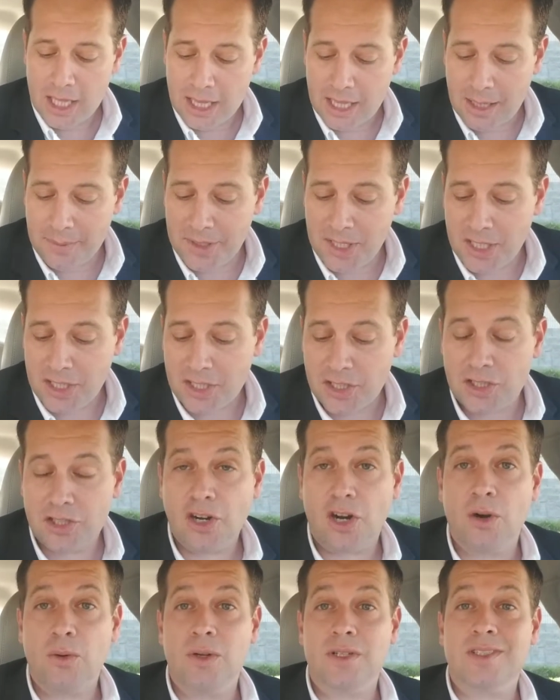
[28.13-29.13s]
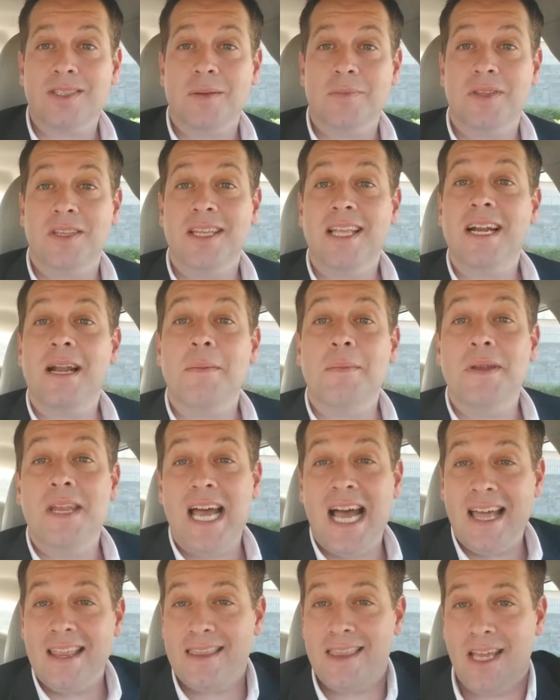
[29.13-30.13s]
Let me start with something that I'm
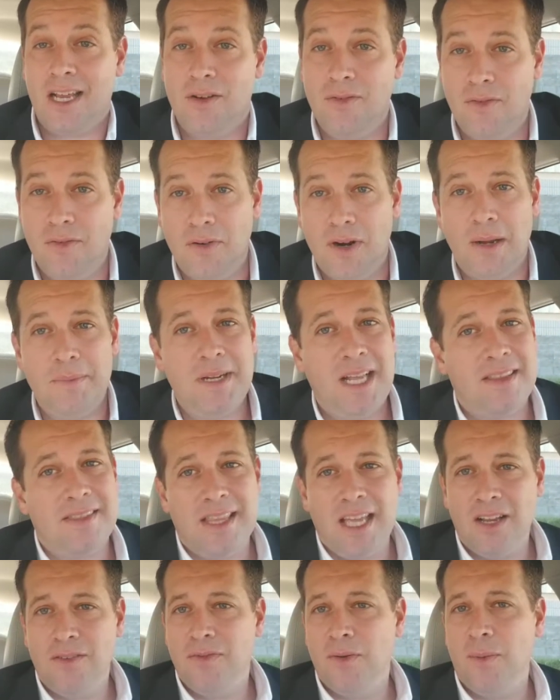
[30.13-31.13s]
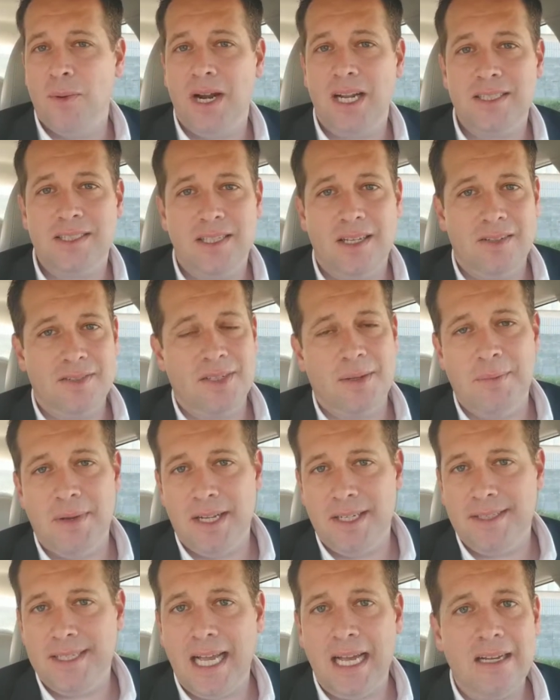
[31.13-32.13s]
not thankful for. I'm not thankful when I sell
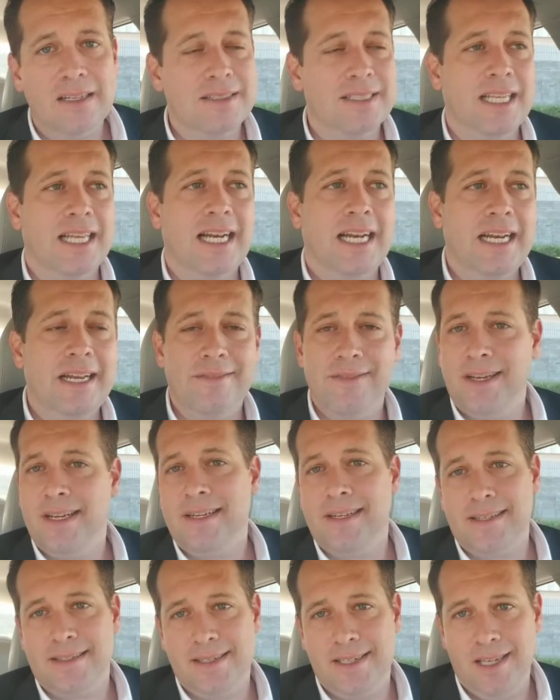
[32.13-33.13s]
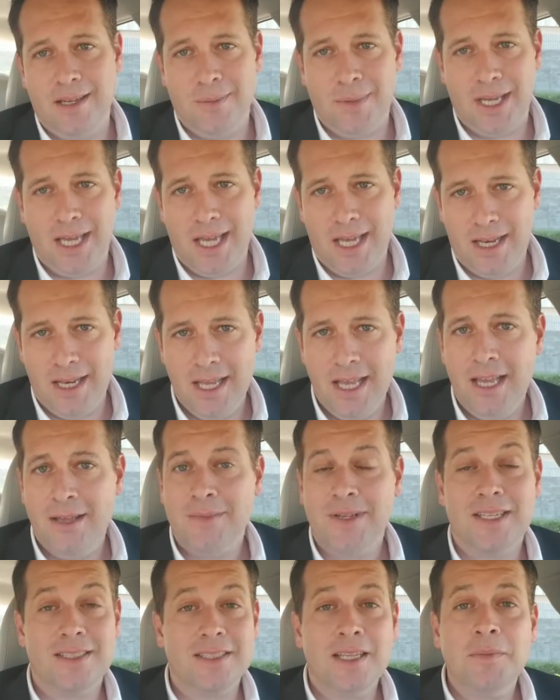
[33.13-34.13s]
somebody's house and I never get to see them again.
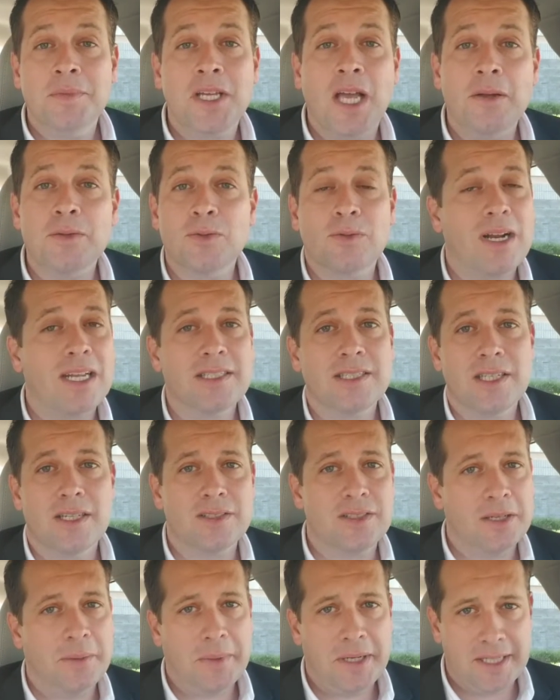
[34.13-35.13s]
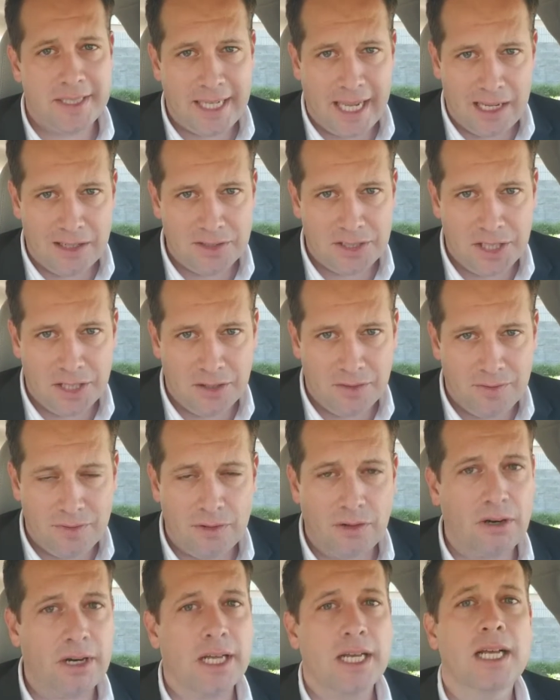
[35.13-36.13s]
Because sometimes when I sell somebody's house here in
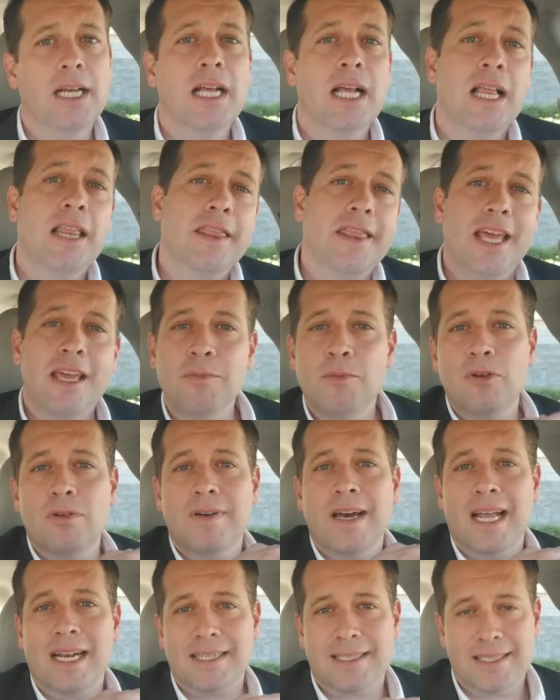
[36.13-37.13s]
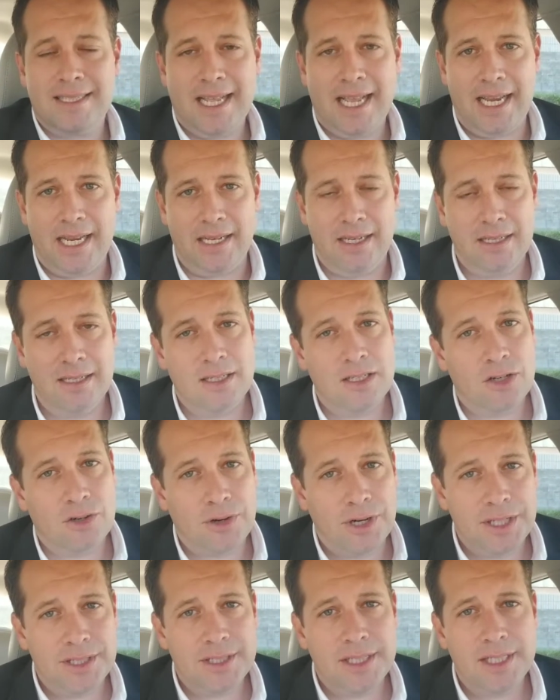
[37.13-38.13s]
Florida, they move out of state.
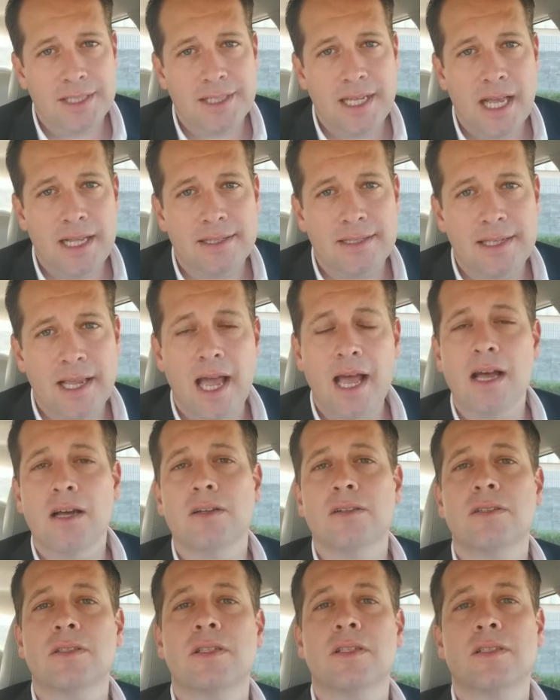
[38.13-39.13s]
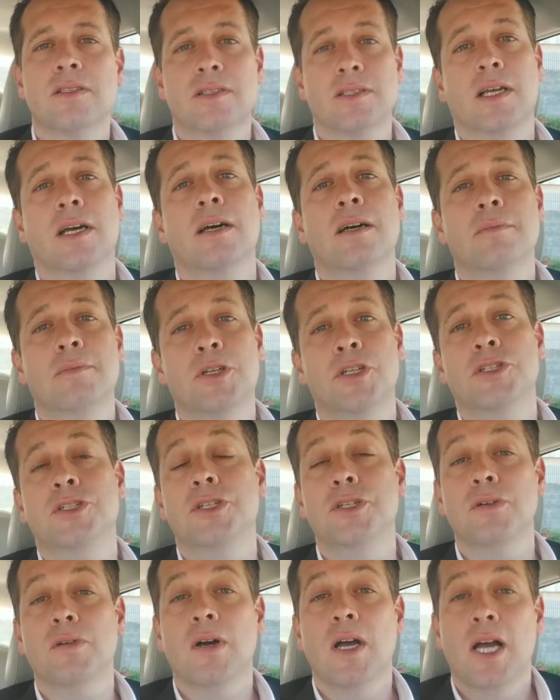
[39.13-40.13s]
Crazy as that sounds, some
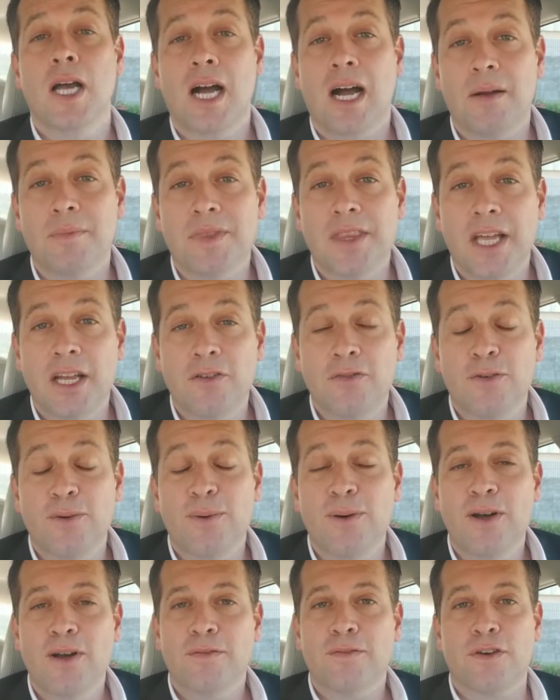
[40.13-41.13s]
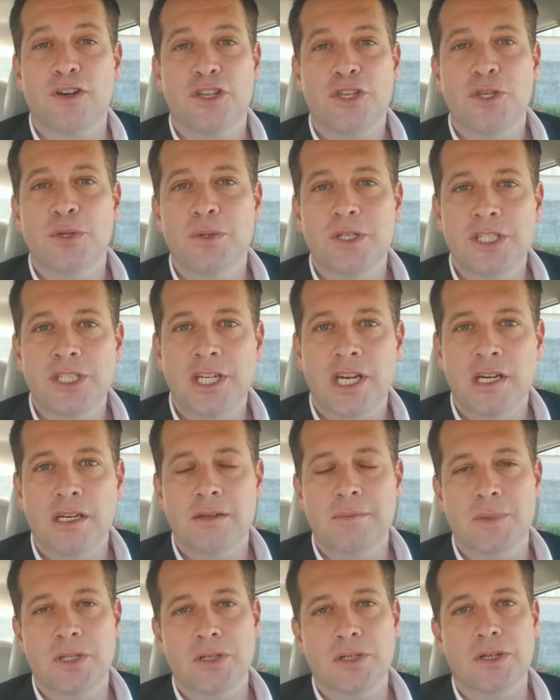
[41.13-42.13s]
do. I'm thankful for Hugh and
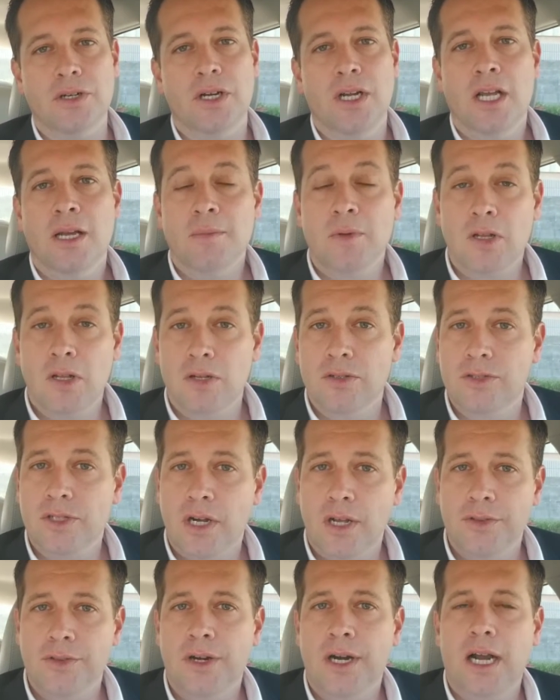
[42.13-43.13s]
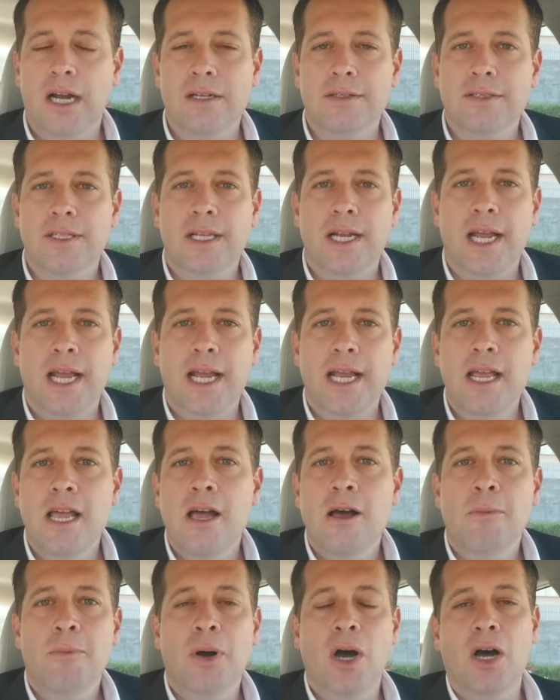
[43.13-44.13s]
Sharon Miller. Closing on their house today.
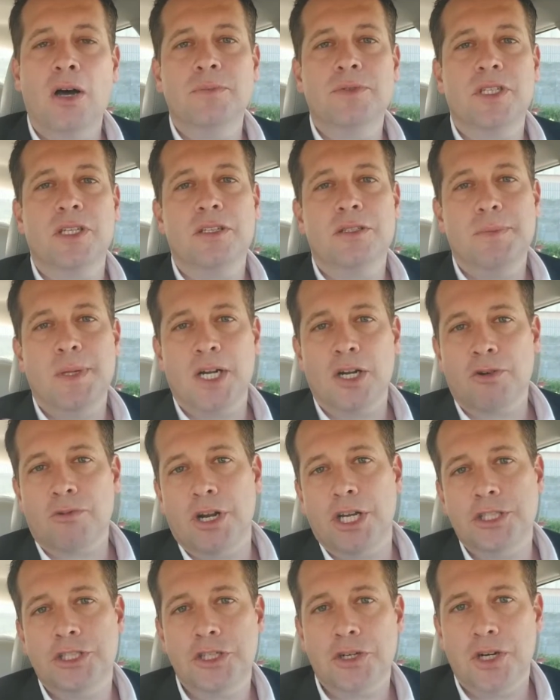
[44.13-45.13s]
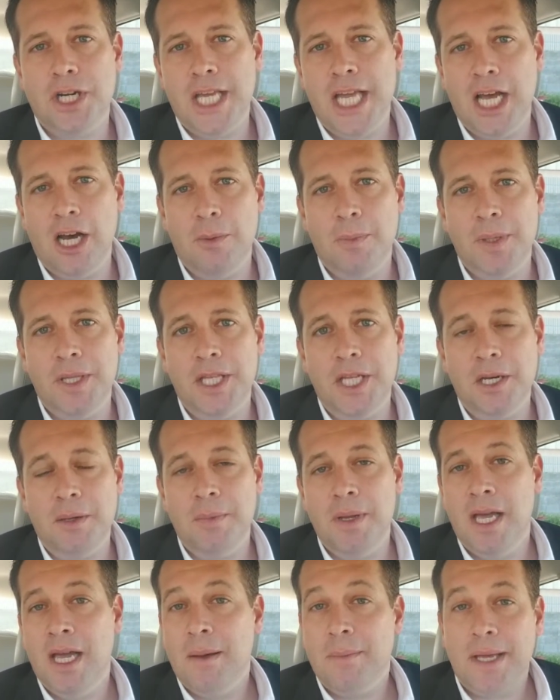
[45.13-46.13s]
Pumped. Been a great journey helping
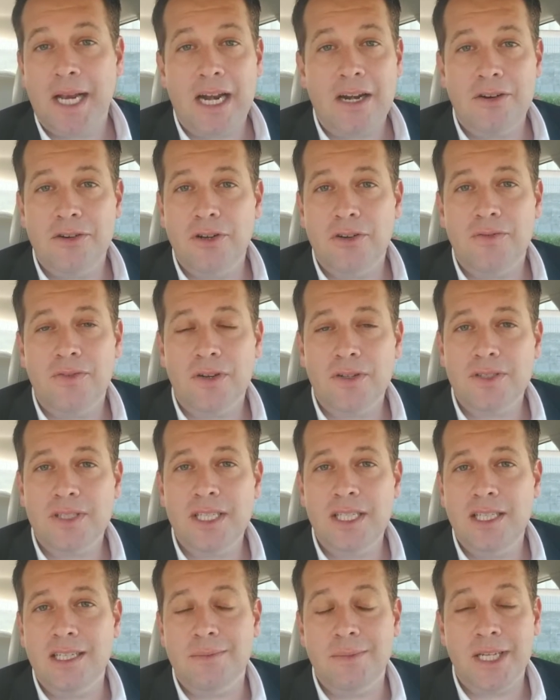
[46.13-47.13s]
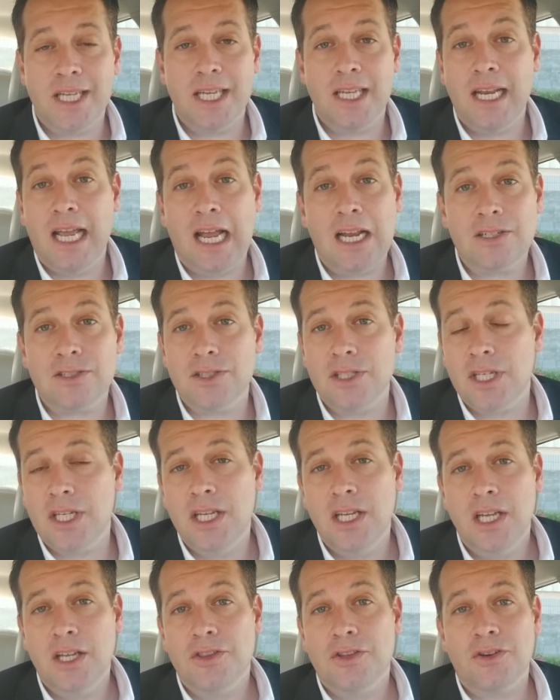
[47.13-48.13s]
them. But I don't know if I'll see them again. Actually,
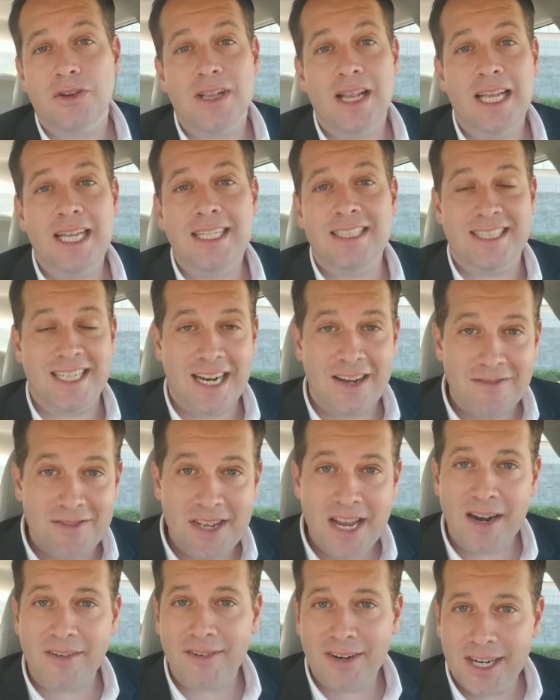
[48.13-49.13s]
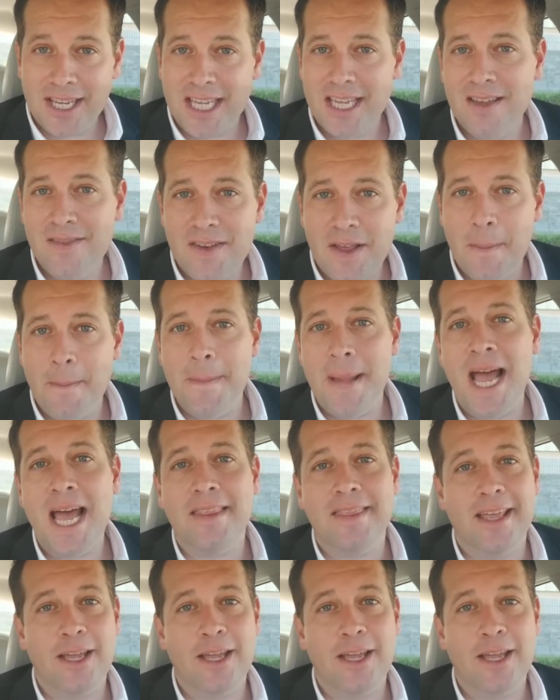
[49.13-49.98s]
they're clients that I've never even met.